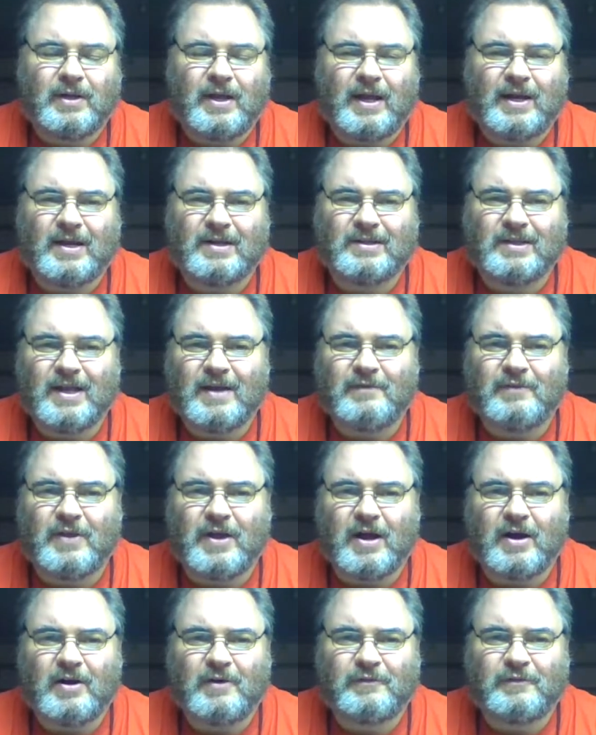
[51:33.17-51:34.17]
And had lived
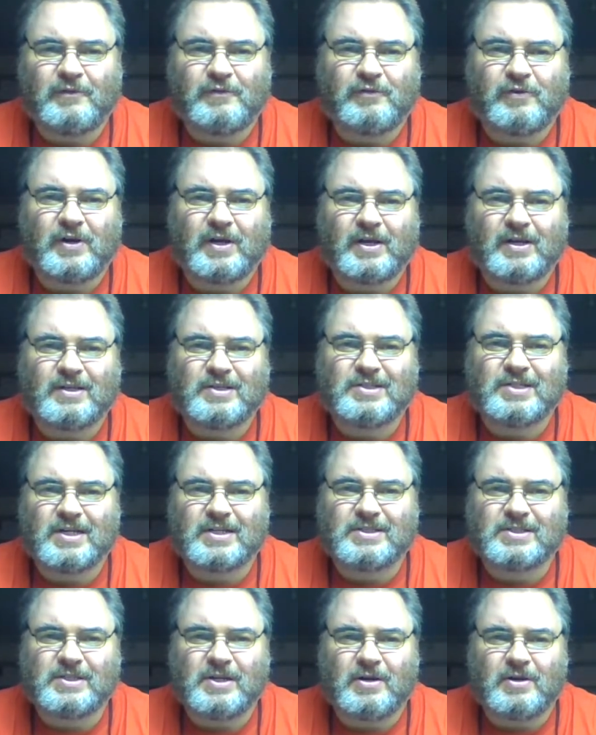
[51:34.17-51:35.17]
there for freaking
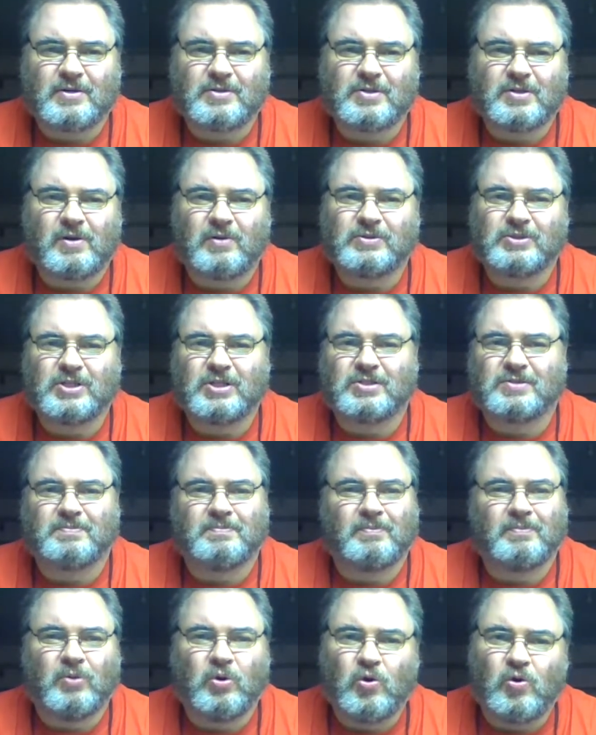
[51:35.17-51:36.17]
6 years. You don't just
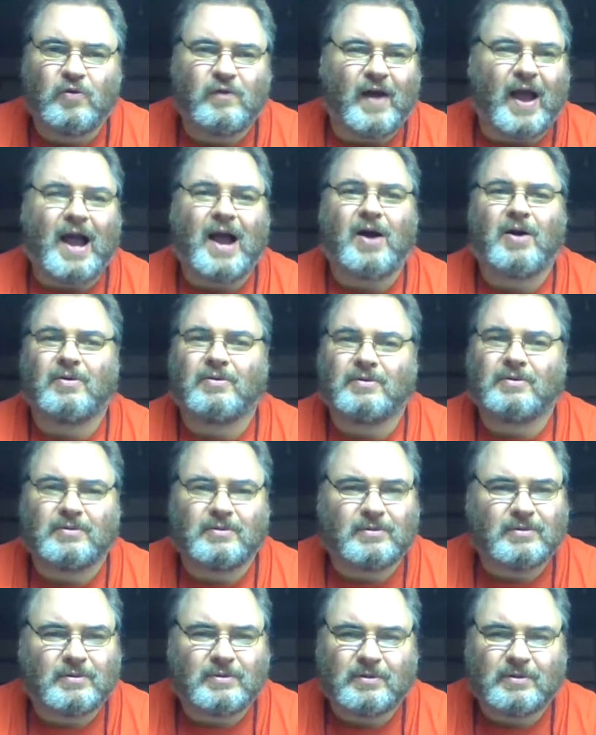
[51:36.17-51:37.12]
move out.